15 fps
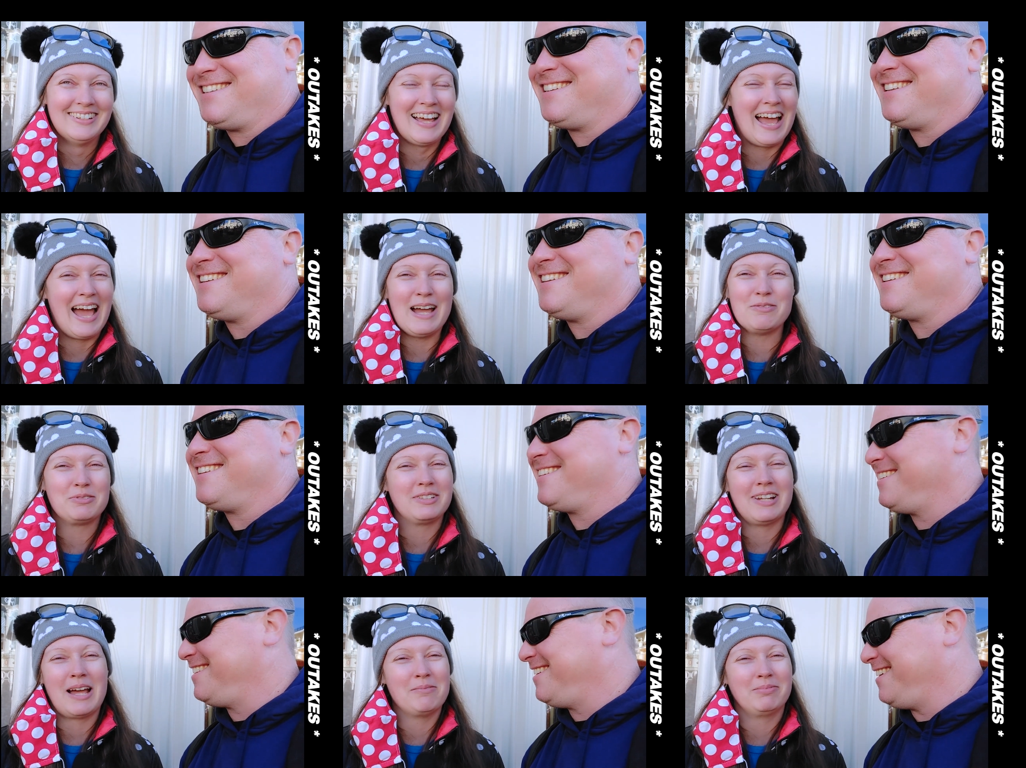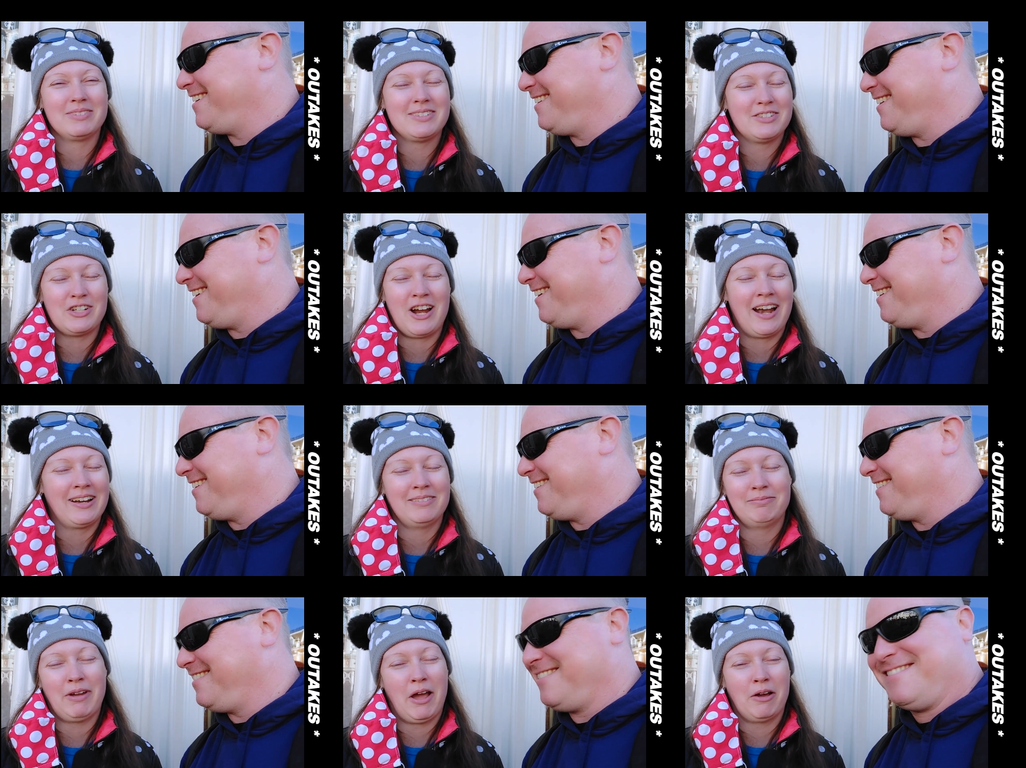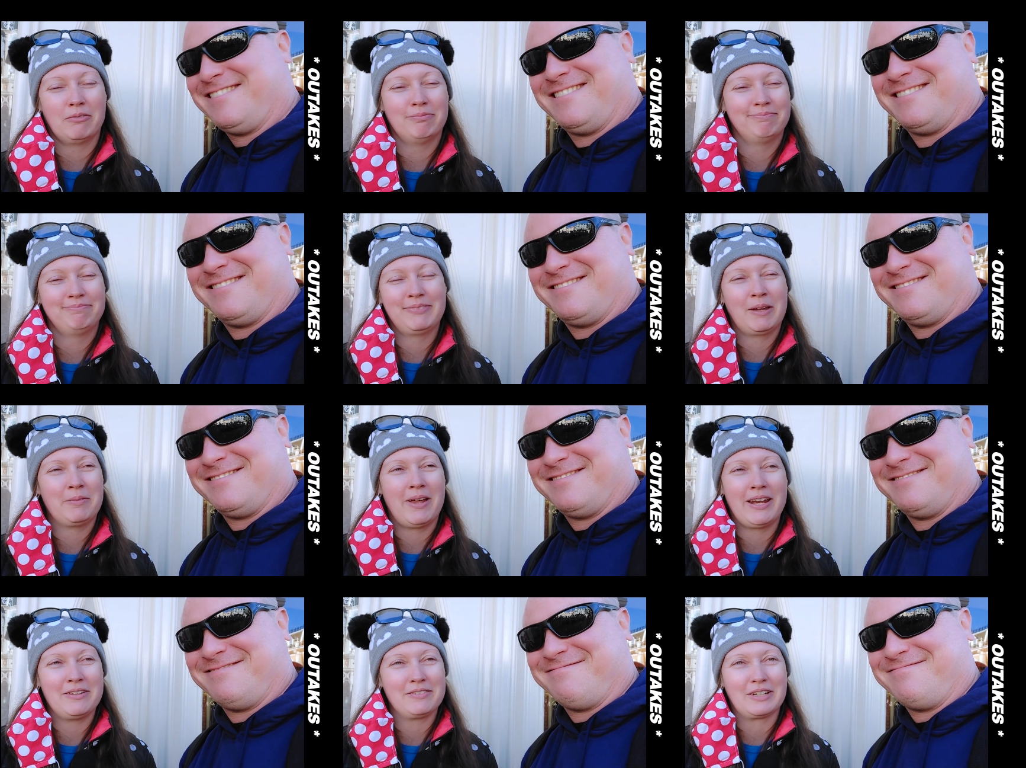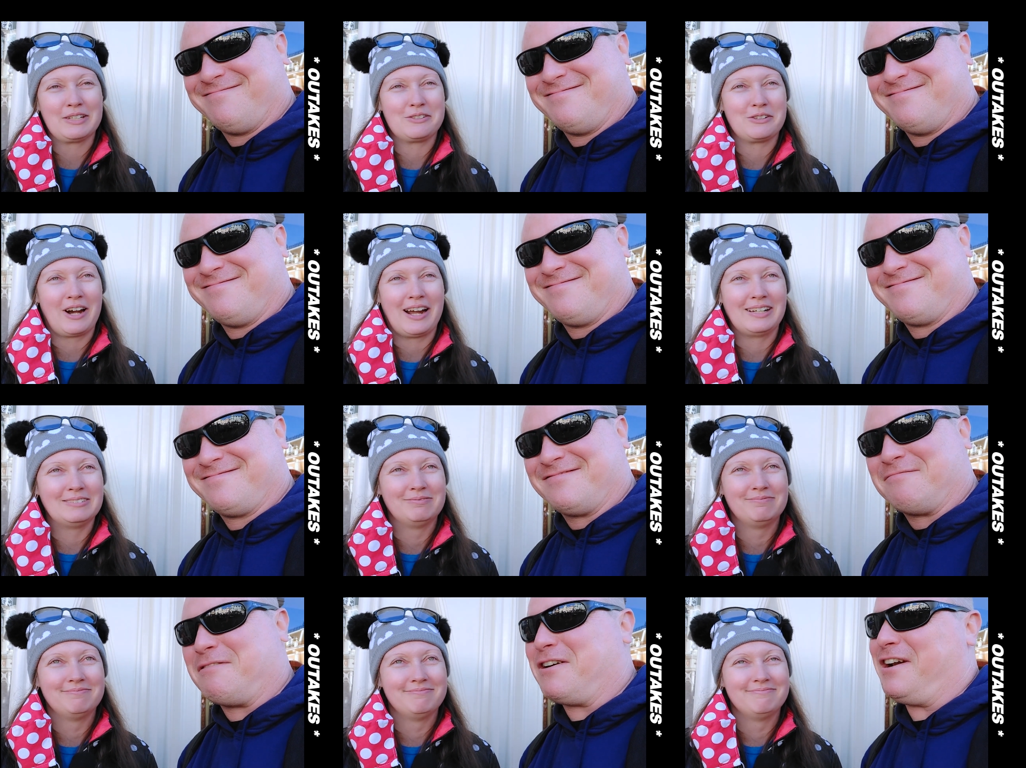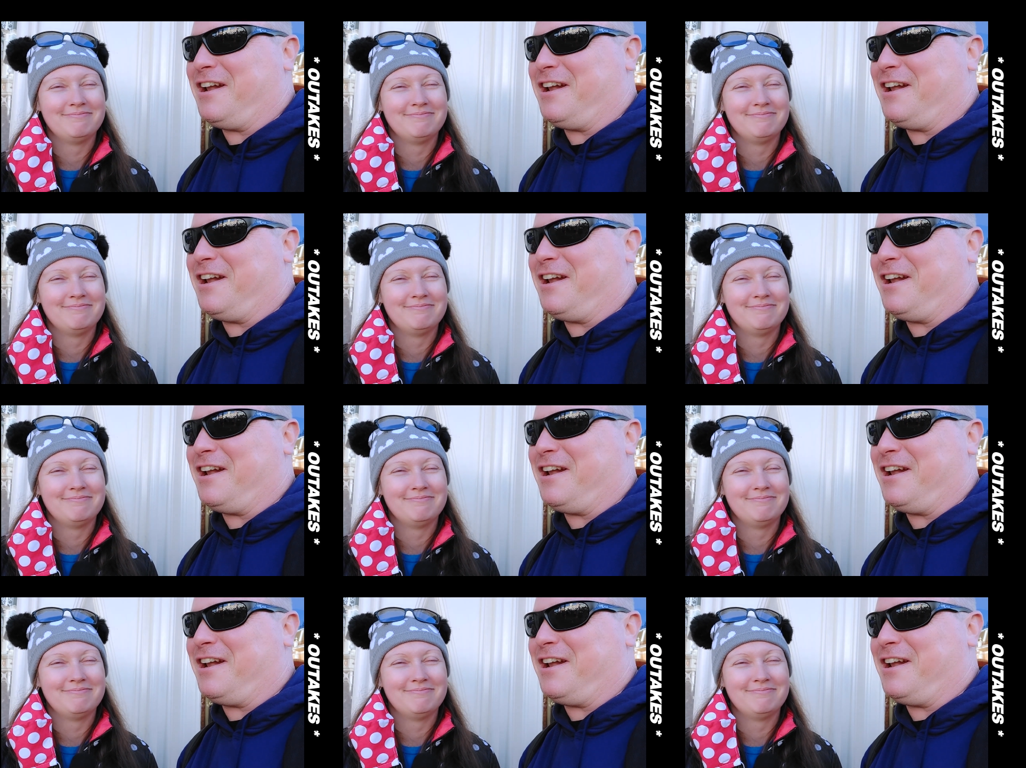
Speaker 1: I'm just not, no, I'm not even gonna try. We're